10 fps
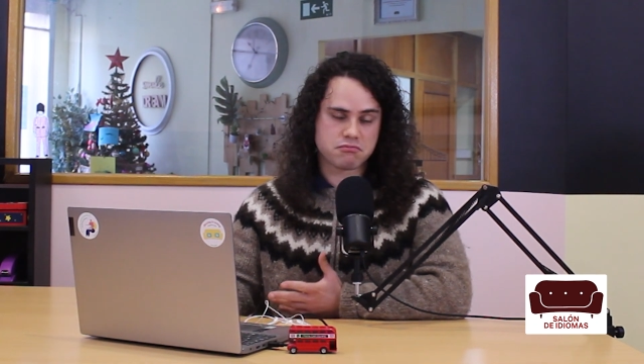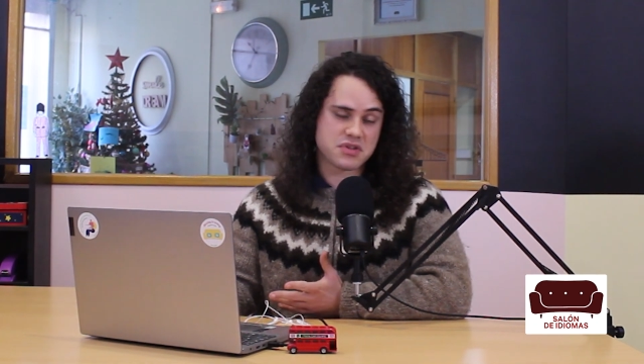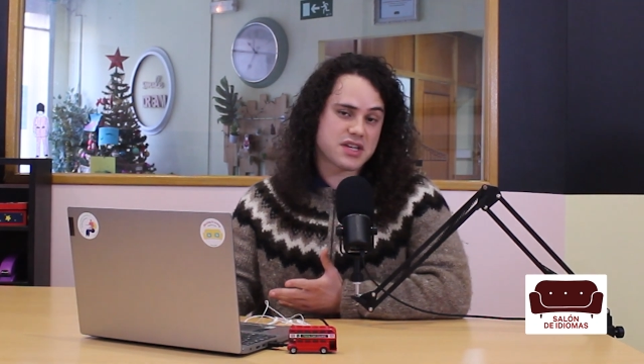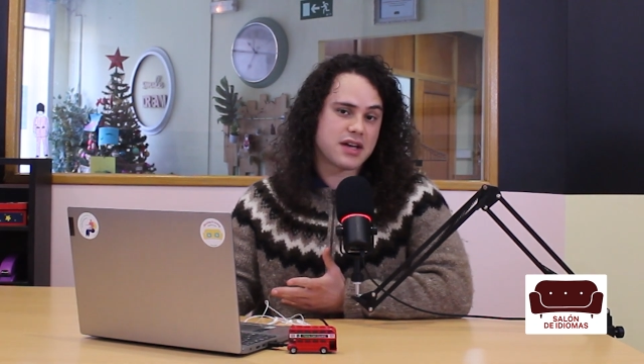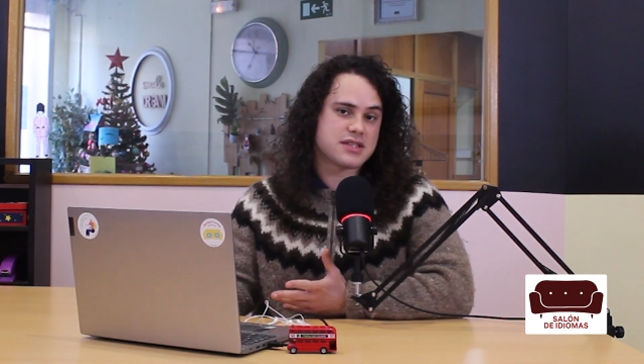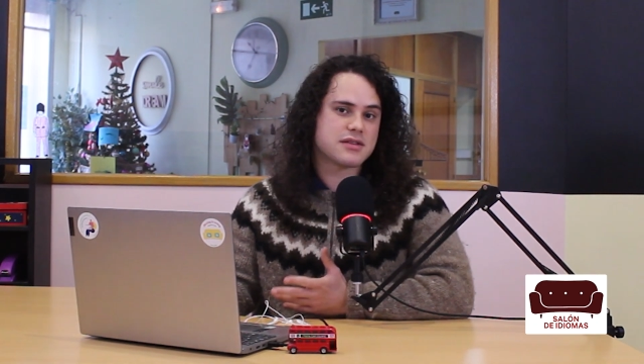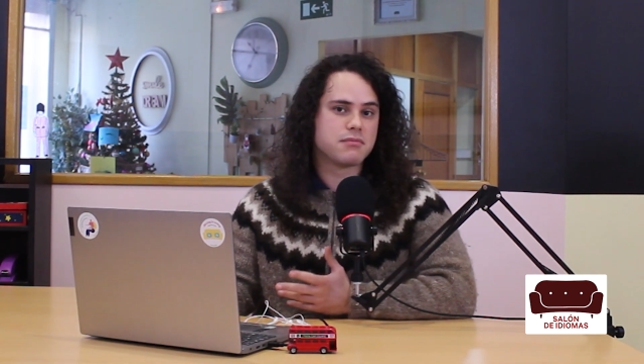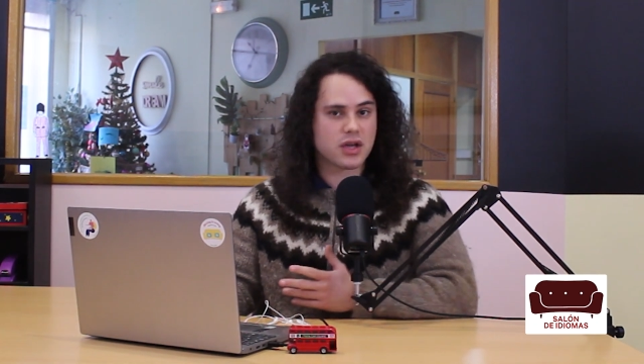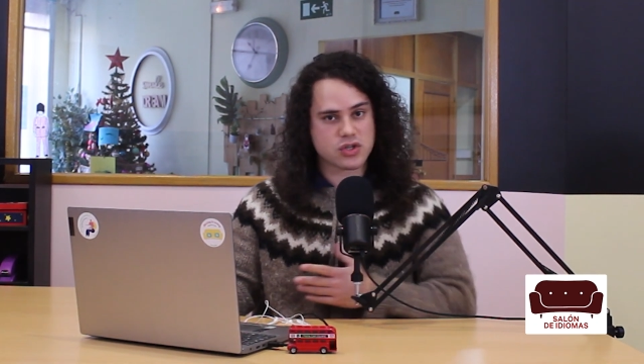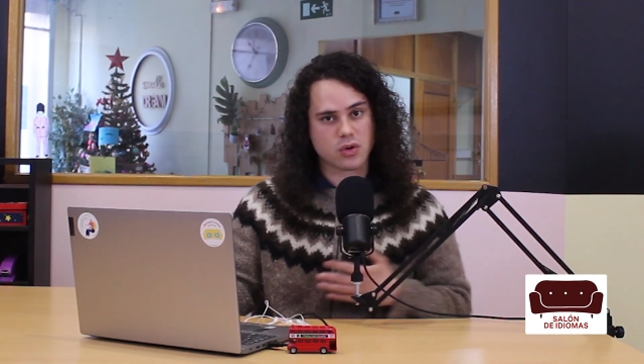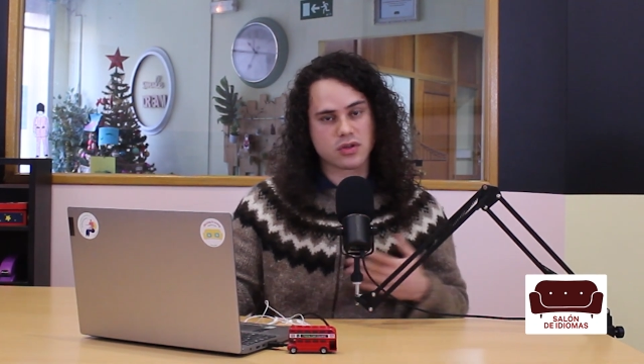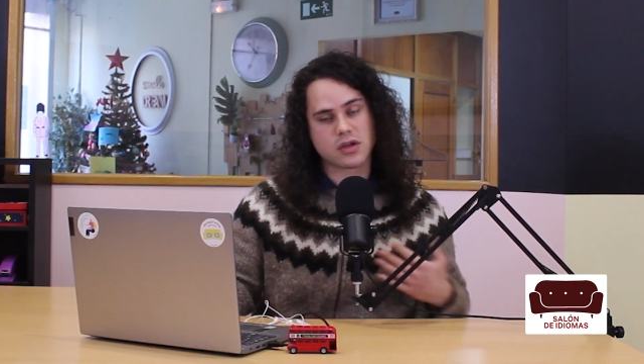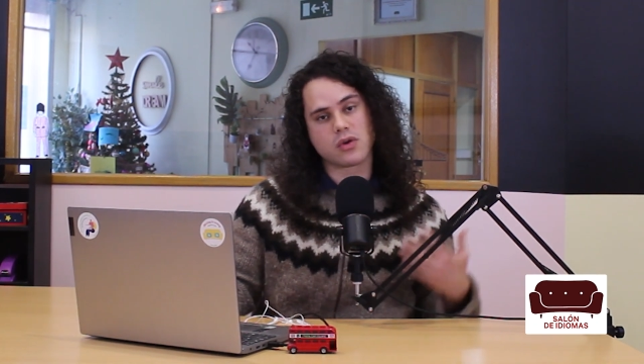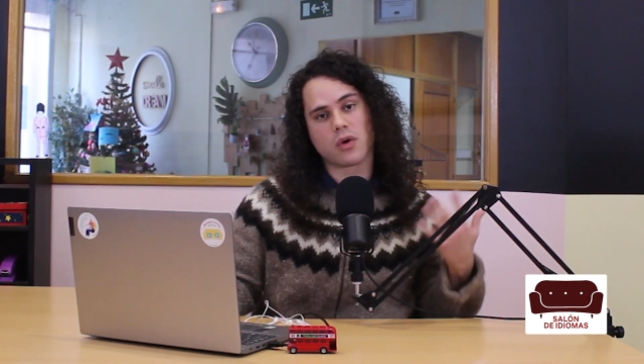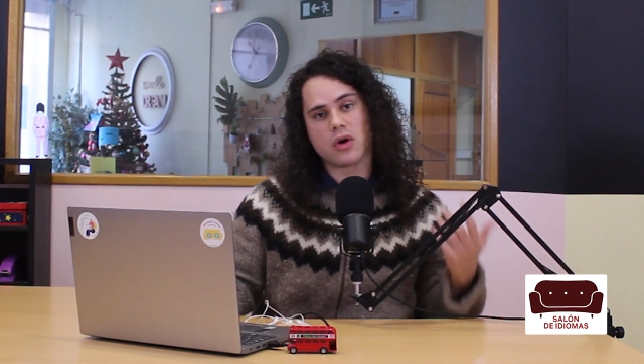Besides, make sure that
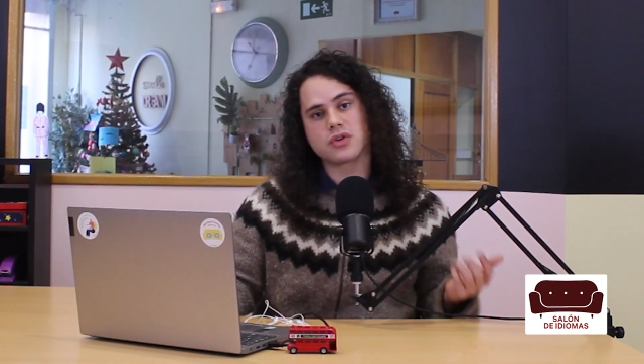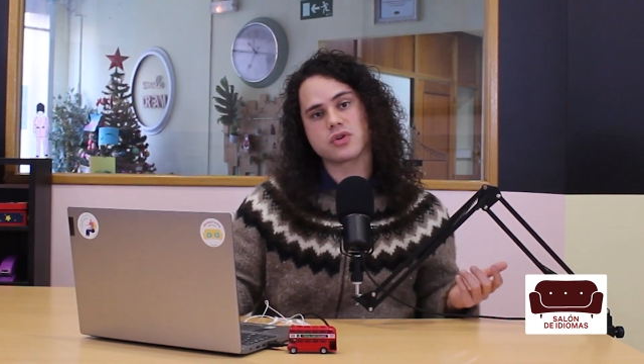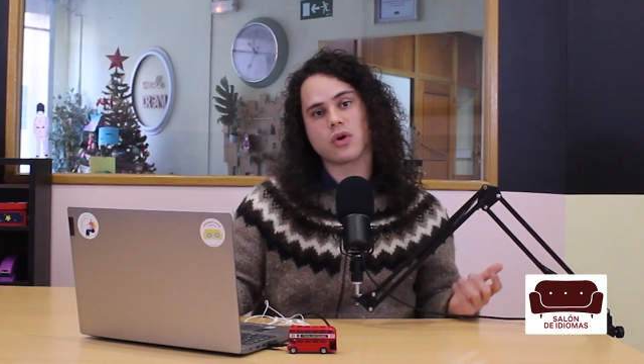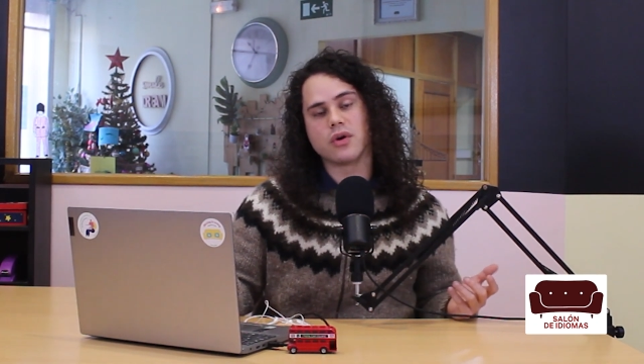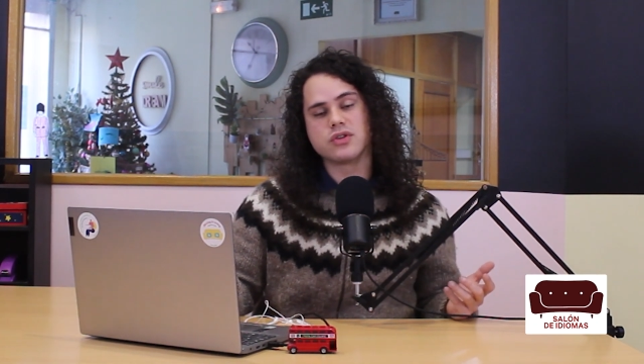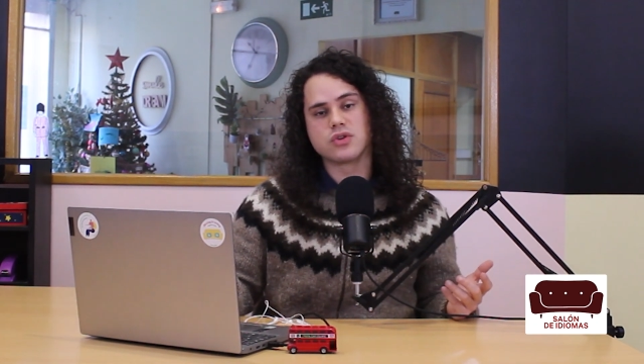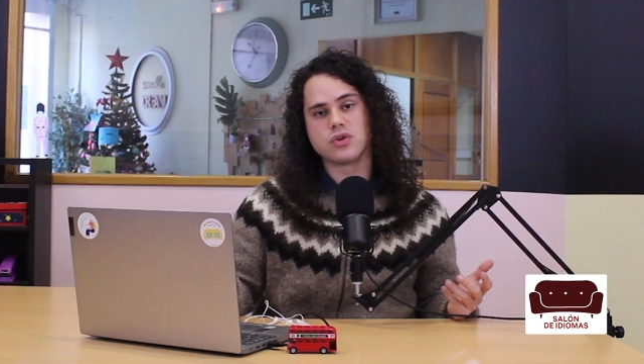you're also going to